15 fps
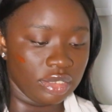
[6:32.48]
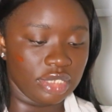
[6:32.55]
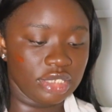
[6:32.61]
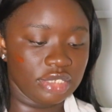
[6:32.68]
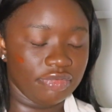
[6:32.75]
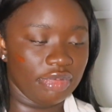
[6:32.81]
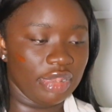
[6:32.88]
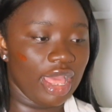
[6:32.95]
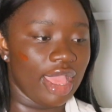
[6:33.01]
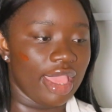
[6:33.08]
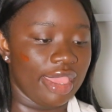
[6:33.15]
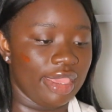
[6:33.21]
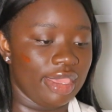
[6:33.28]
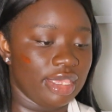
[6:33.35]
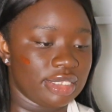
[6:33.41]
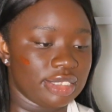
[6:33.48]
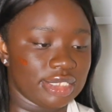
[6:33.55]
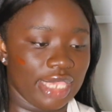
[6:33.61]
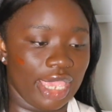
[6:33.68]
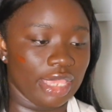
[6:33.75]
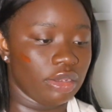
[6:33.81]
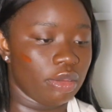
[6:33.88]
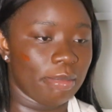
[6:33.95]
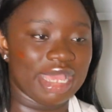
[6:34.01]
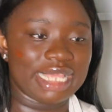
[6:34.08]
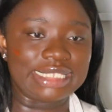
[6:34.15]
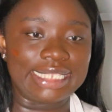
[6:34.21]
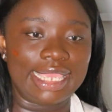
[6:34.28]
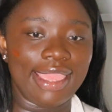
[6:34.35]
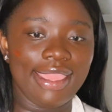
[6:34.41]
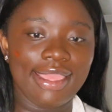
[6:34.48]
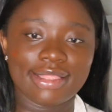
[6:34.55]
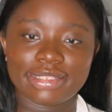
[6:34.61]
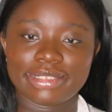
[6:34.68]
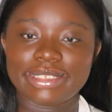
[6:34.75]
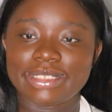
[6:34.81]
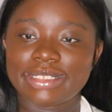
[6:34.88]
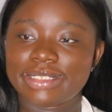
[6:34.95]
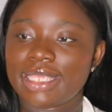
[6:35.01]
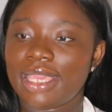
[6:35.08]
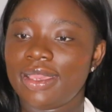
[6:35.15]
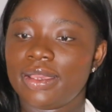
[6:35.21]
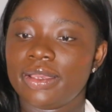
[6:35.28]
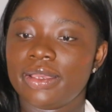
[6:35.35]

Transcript: This fly is getting on my tits.